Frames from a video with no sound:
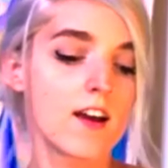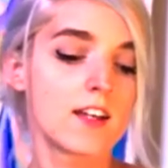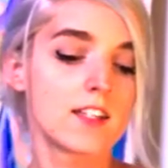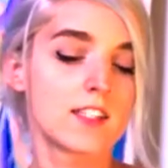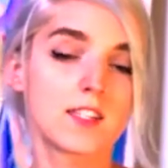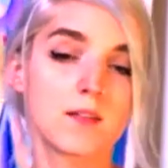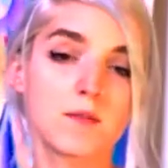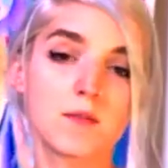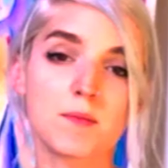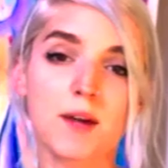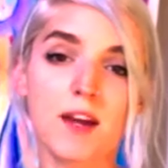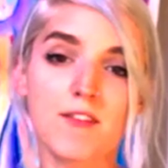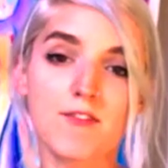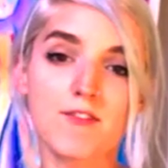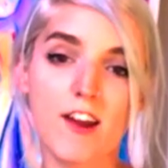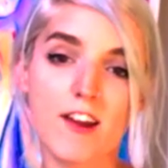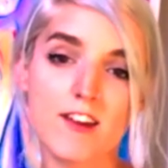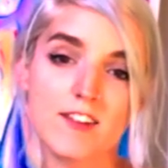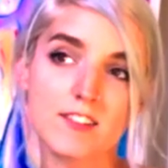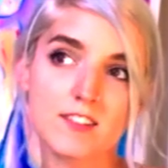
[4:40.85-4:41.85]
Some of my
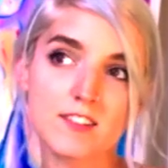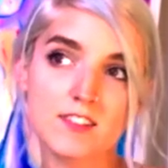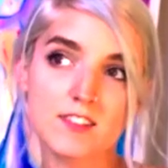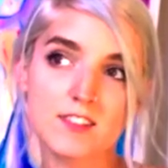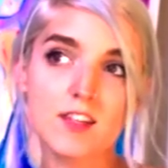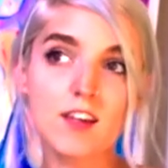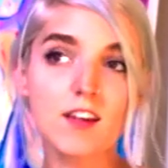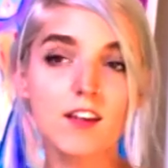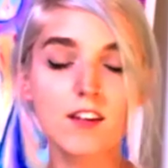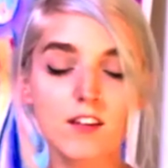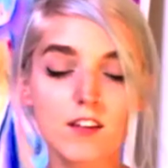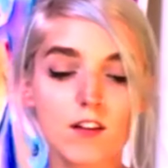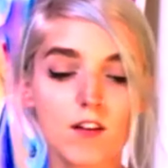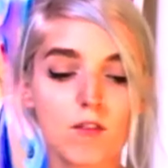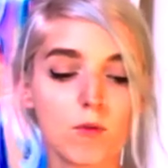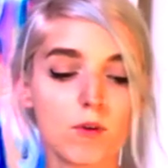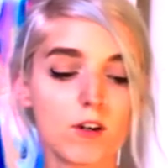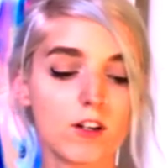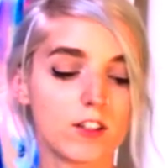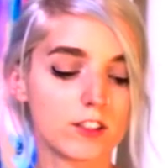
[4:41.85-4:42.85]
friends
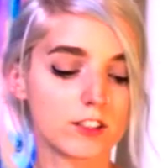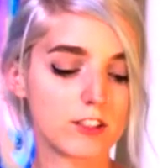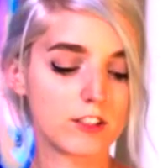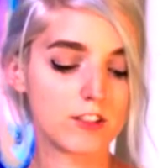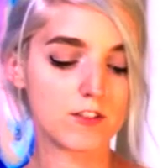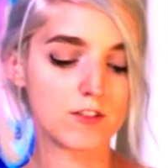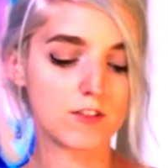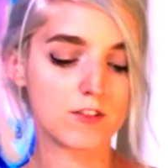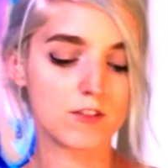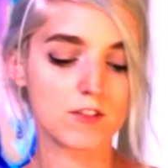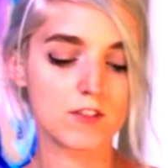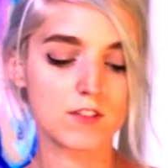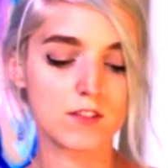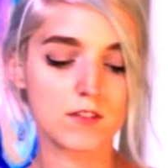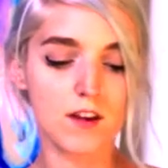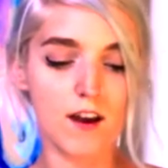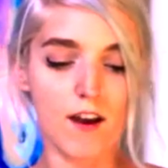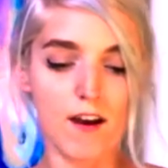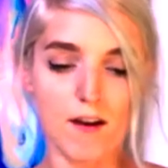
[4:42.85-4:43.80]
will use